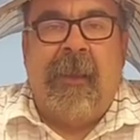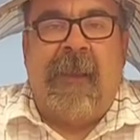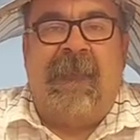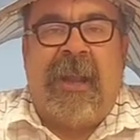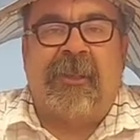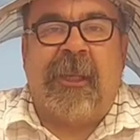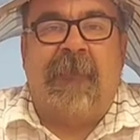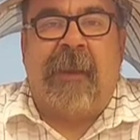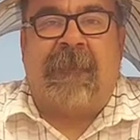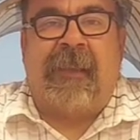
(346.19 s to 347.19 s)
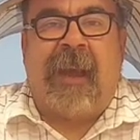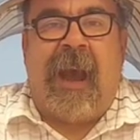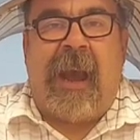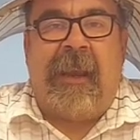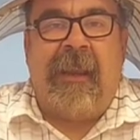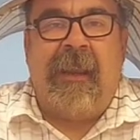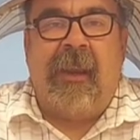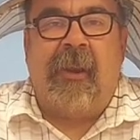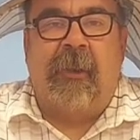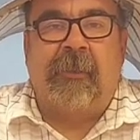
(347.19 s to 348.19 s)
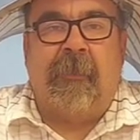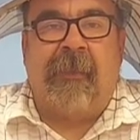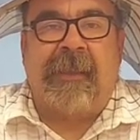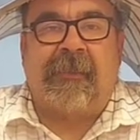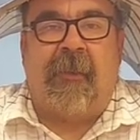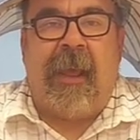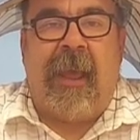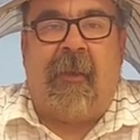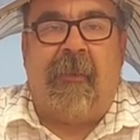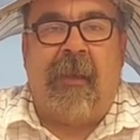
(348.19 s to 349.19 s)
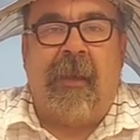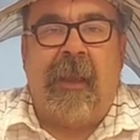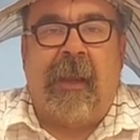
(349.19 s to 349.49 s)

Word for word: And eventually, we have to die and go to a place called hell.